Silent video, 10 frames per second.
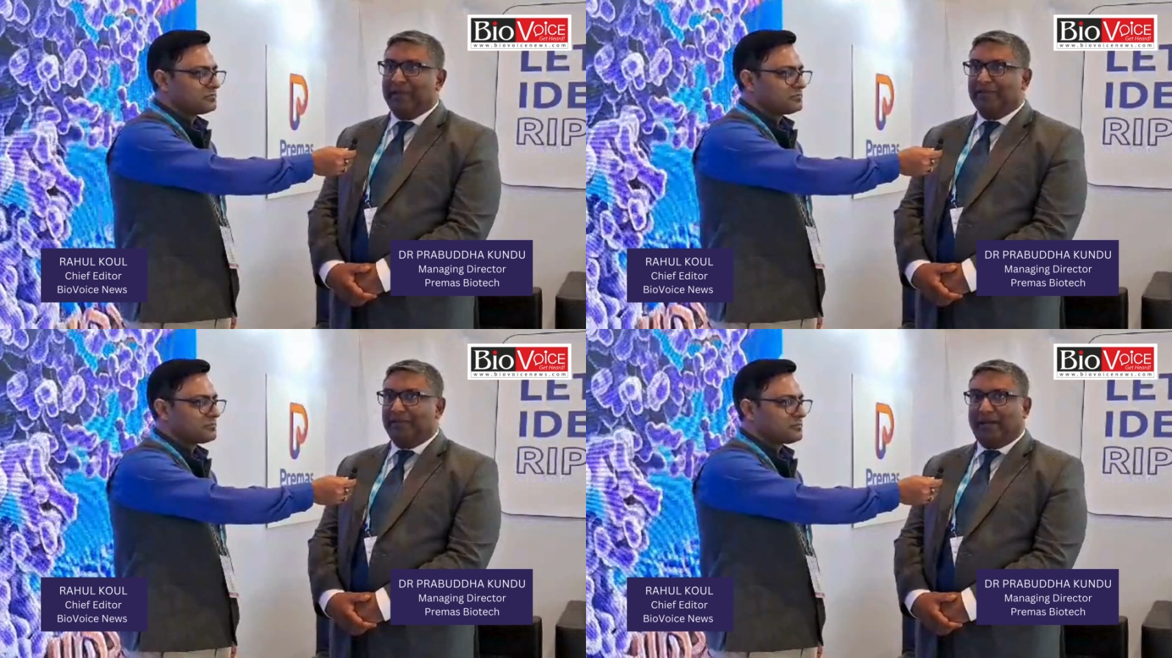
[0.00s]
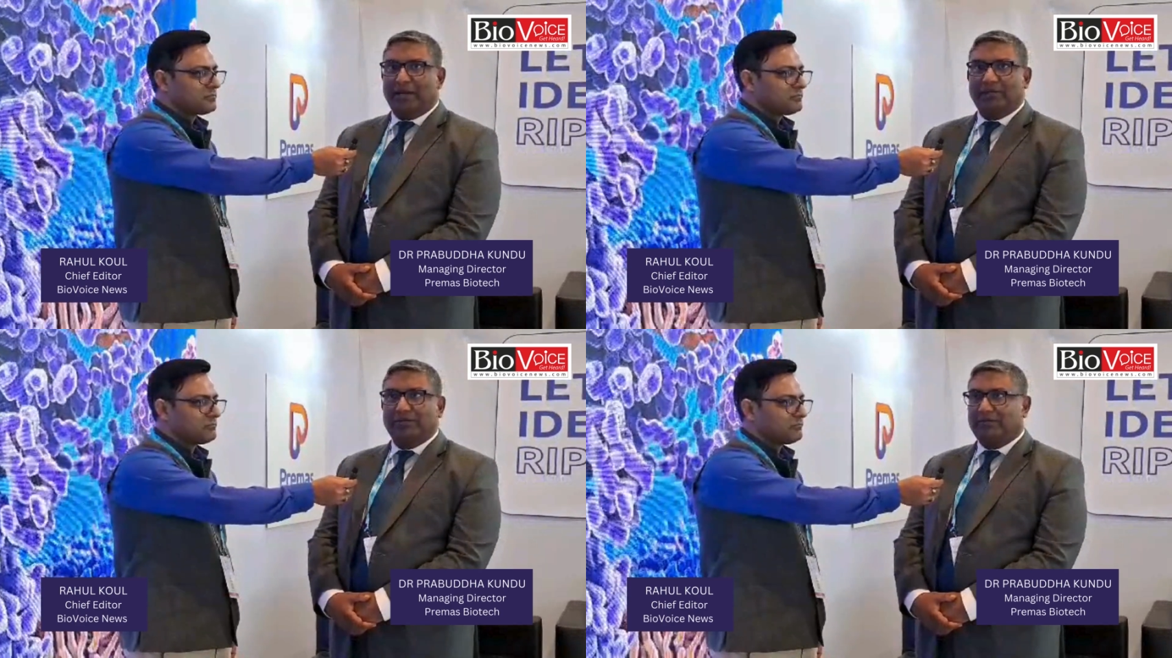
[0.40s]

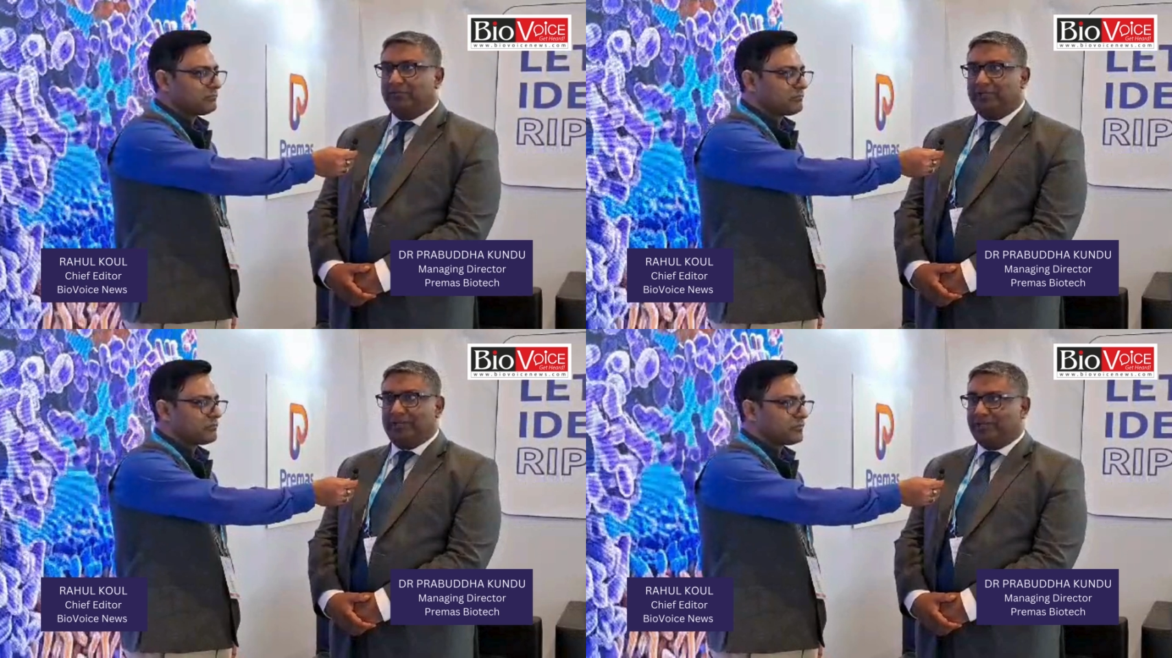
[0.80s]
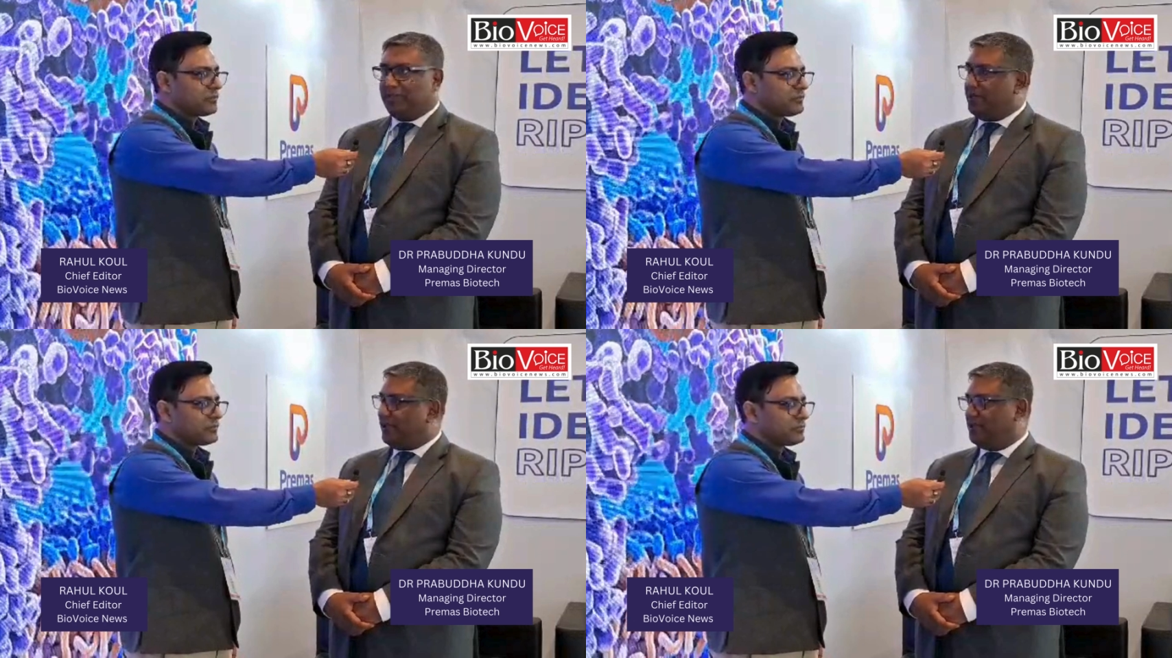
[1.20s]
Speaker 1: Now, there's been
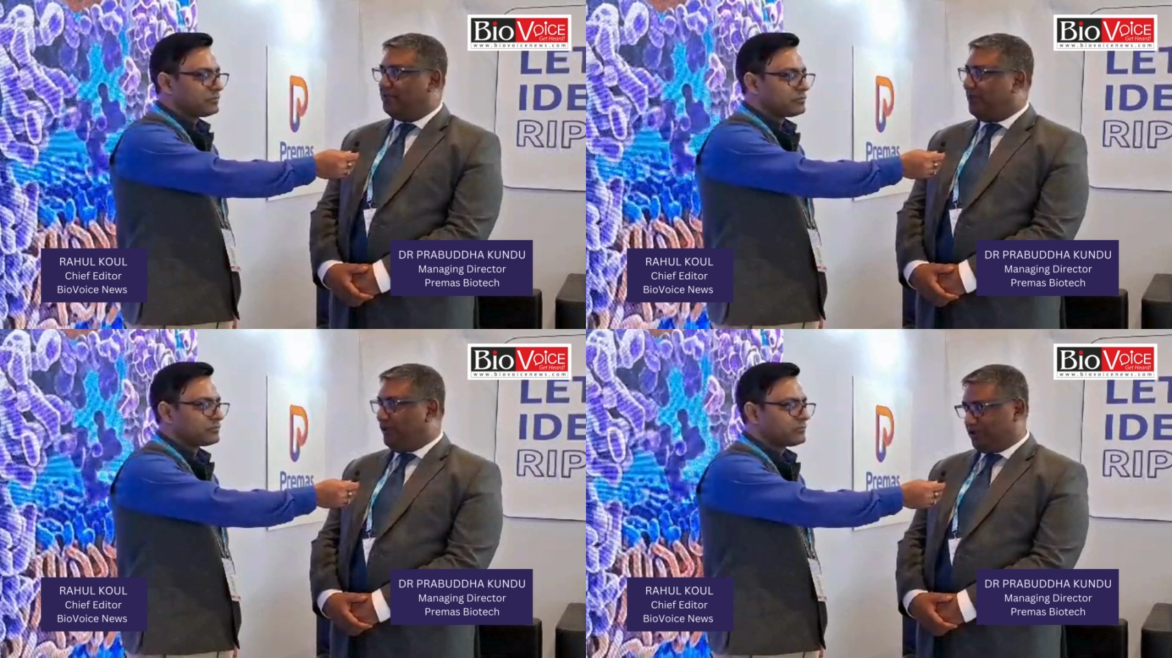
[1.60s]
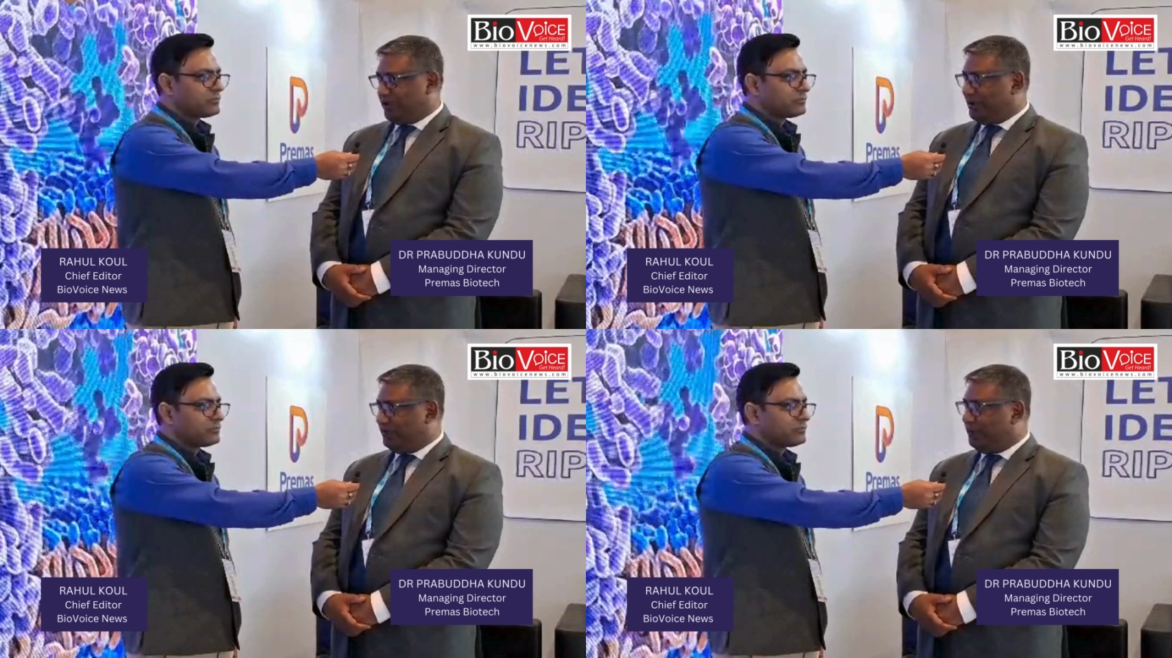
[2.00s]
an
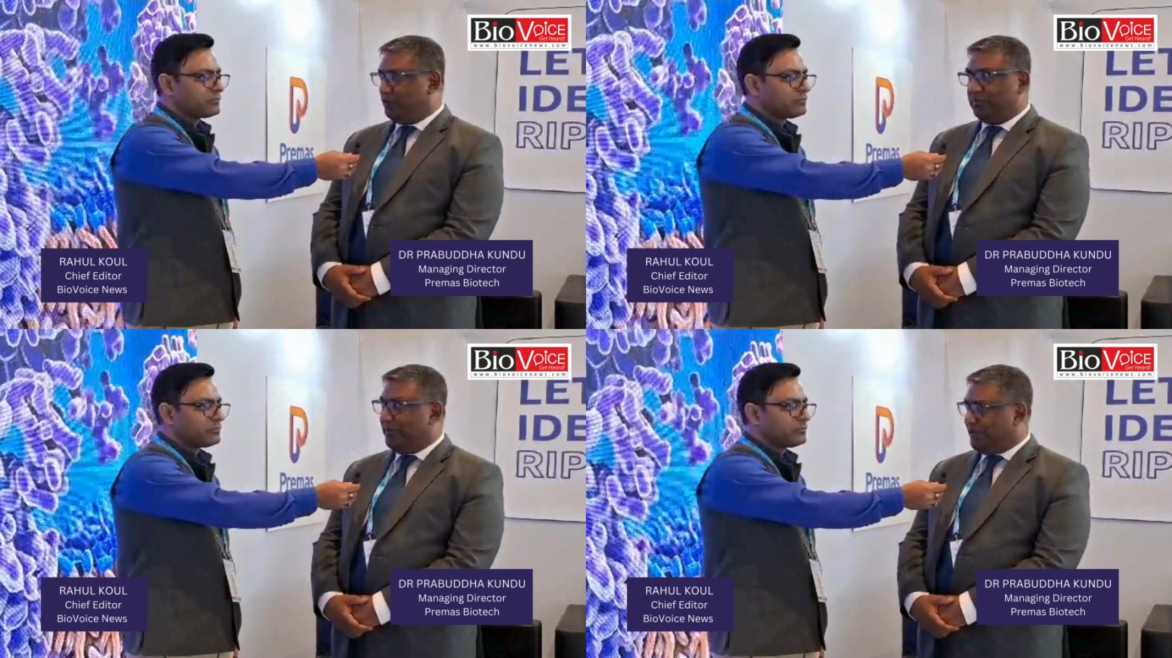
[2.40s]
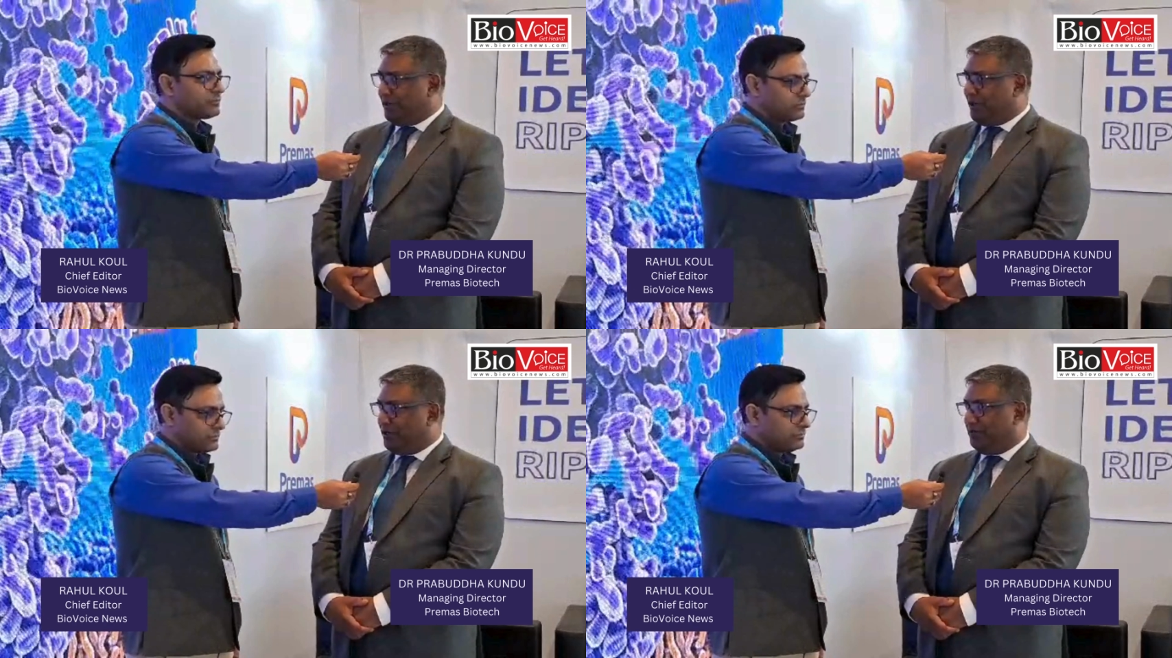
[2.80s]
explosion of both
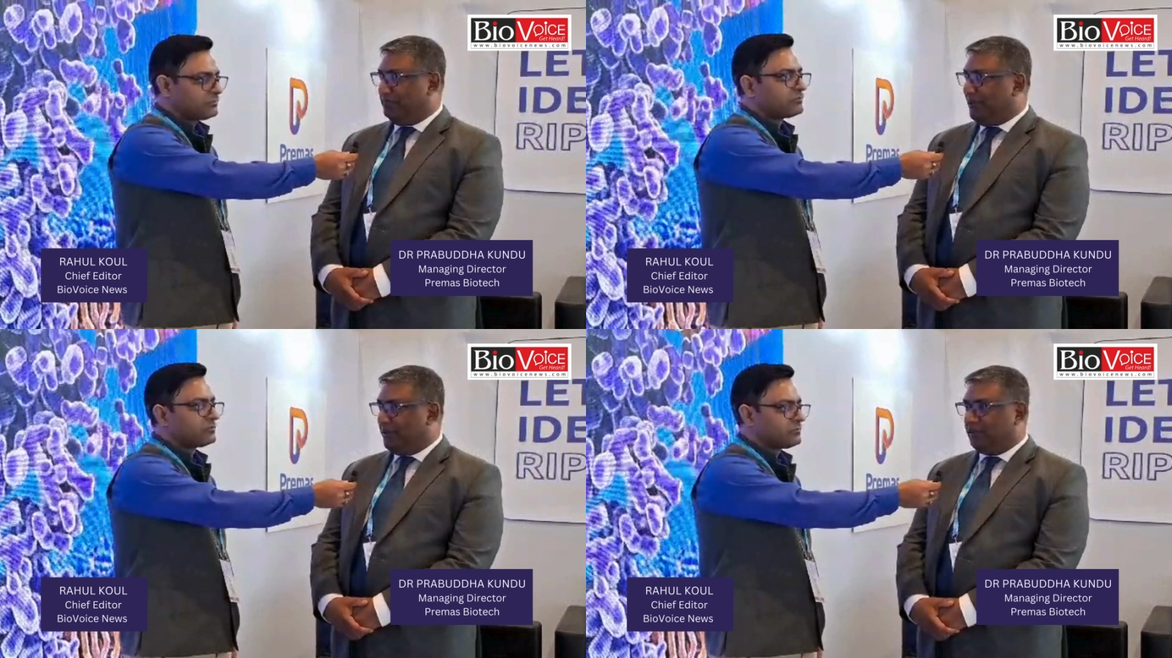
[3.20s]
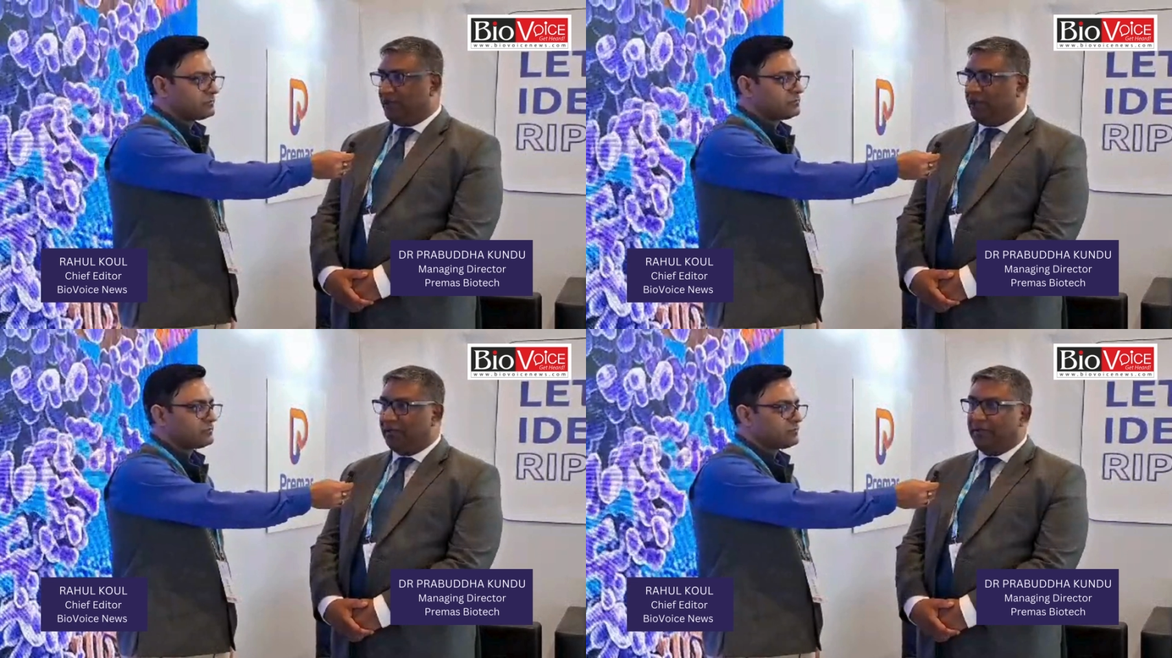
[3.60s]
medtech, biotech,